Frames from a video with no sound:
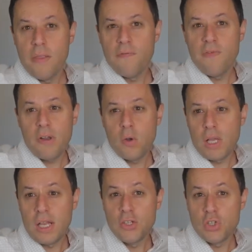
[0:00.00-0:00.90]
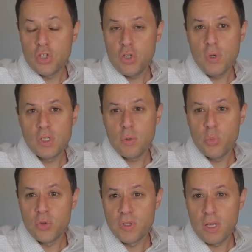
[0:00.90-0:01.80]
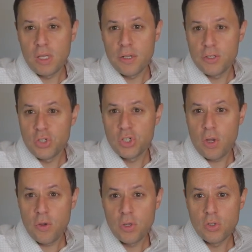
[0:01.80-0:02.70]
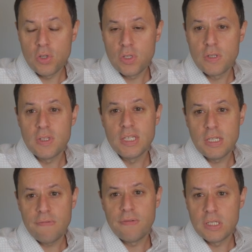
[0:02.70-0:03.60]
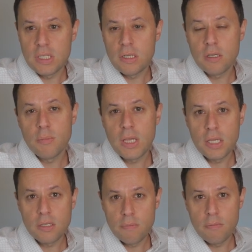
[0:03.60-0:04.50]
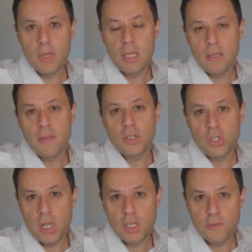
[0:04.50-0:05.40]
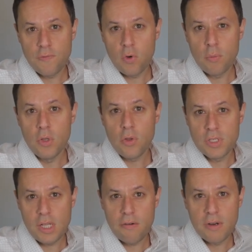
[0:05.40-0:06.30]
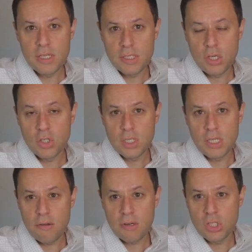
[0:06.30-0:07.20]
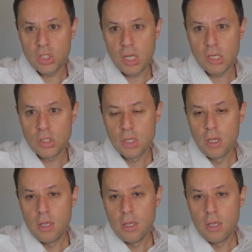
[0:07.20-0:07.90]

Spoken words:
And then very quickly, just two examples that I'd like to show you just the difference it can make, making that change from non-salary exchange to salary exchange,